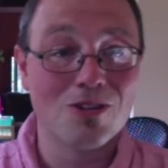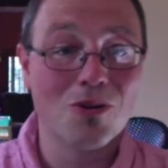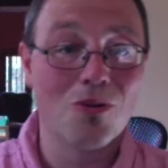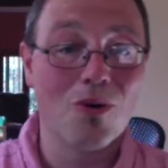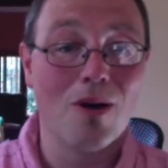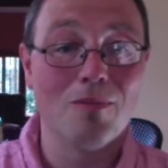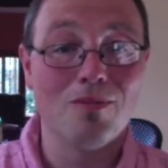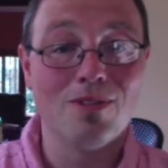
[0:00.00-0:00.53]

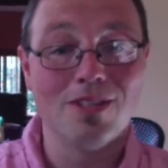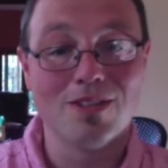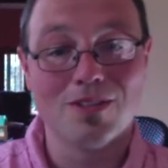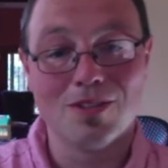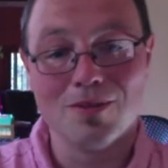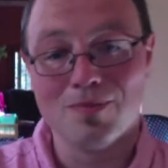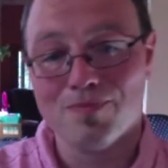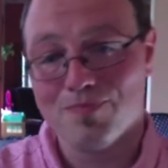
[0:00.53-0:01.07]
corrupt
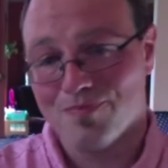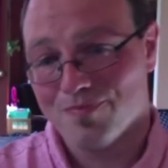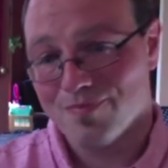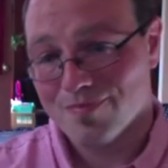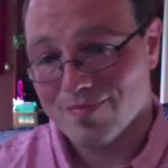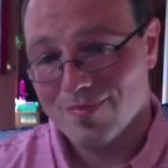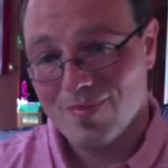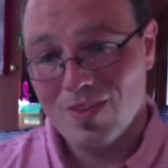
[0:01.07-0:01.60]
system.
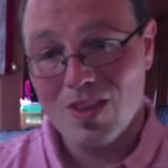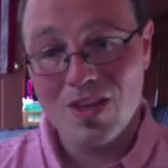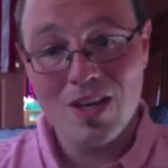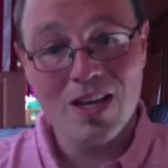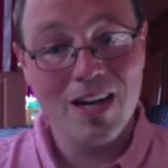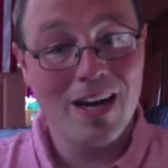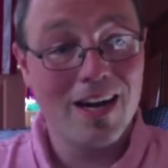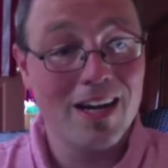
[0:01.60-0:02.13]

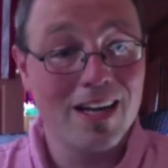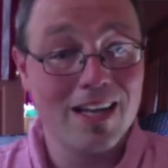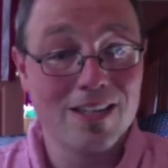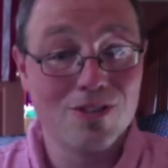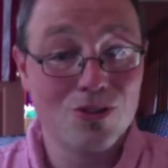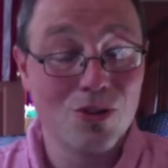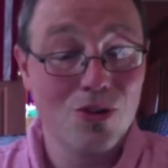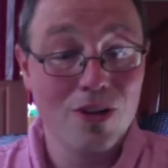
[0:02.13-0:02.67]

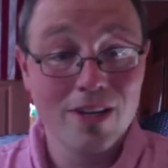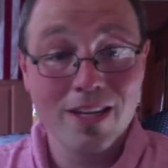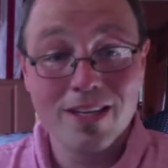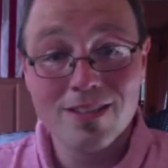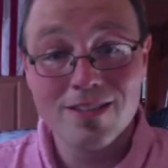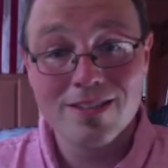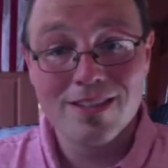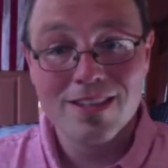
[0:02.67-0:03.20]
As long
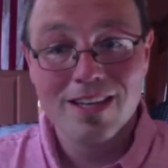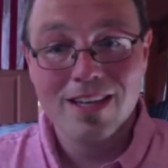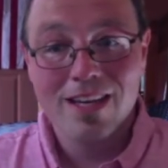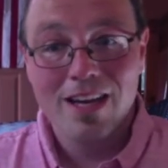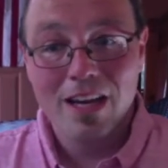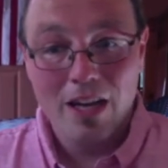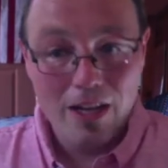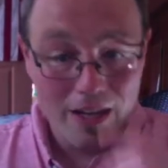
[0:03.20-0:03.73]
as,
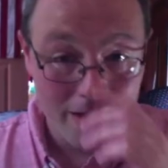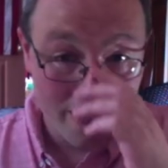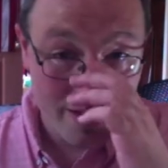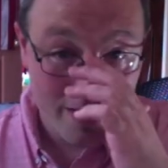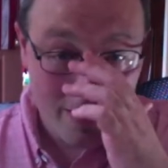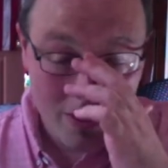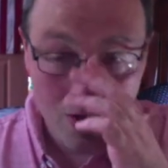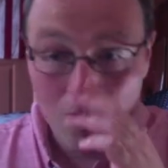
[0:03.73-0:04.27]

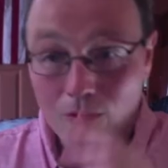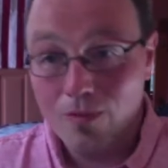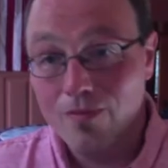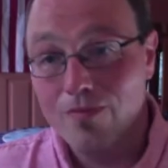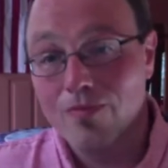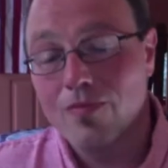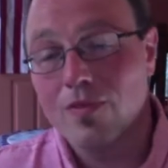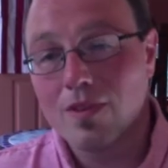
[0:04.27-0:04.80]
you know,
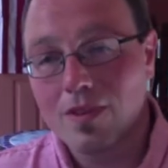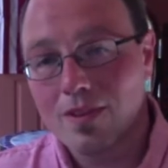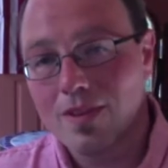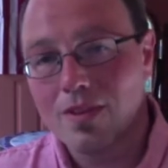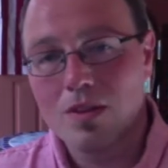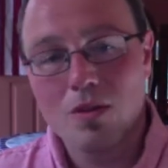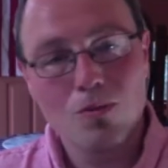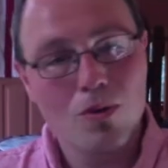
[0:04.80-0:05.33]

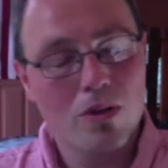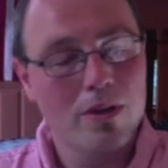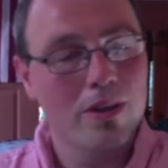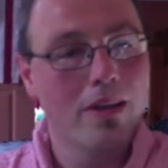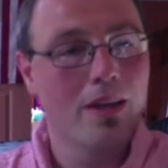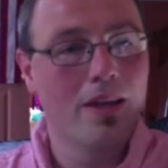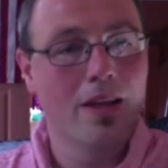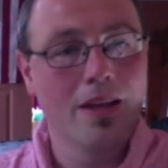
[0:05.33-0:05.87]
well,
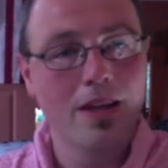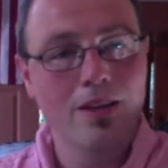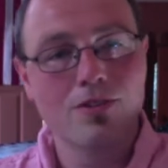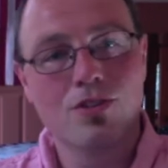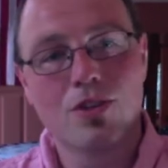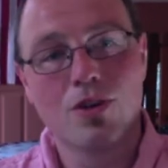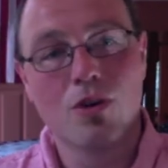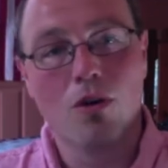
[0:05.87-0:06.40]

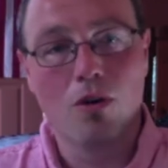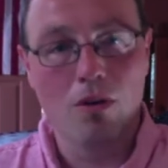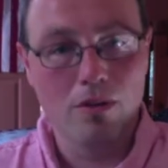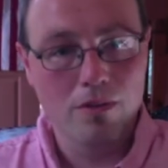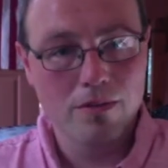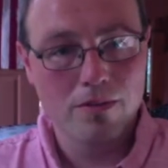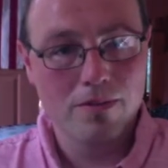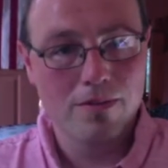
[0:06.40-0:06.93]
here's the goal,
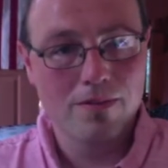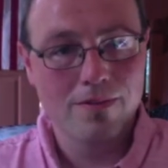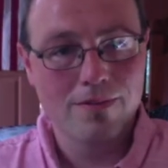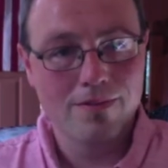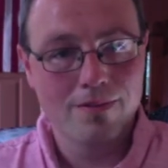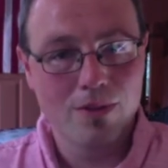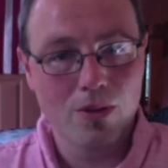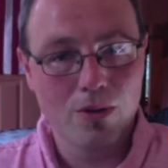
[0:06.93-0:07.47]

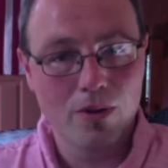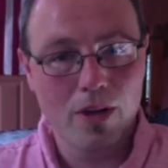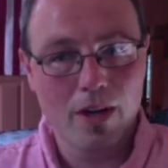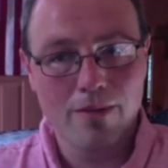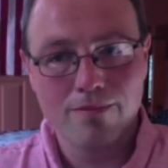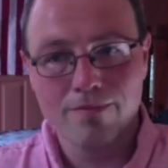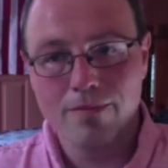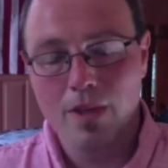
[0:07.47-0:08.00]

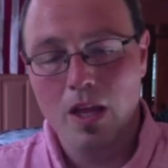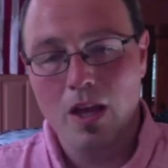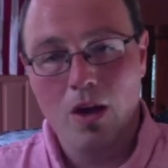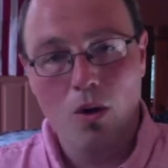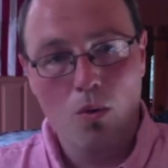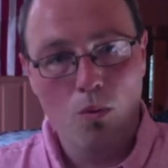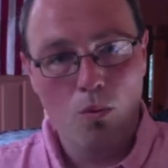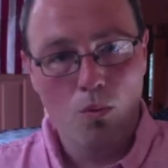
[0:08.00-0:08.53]
okay?
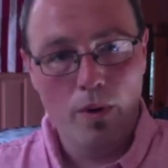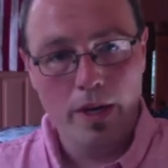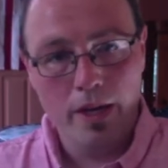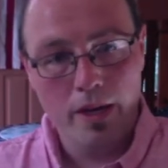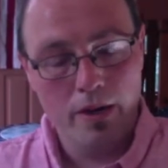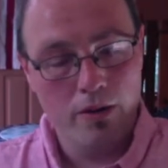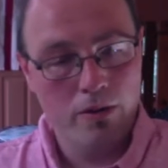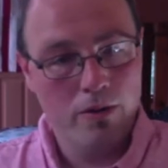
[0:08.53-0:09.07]
We
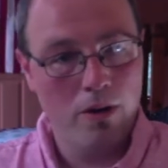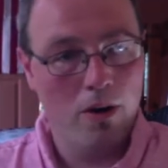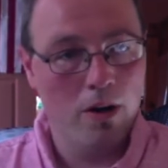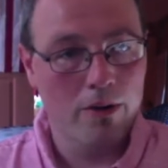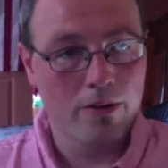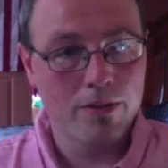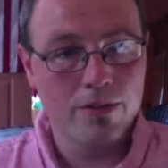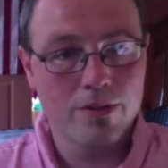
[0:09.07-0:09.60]
need a new
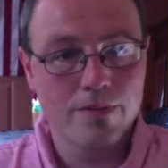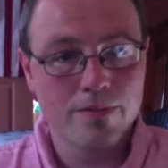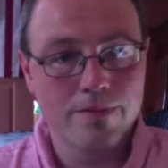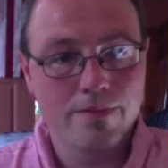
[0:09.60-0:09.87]
Congress.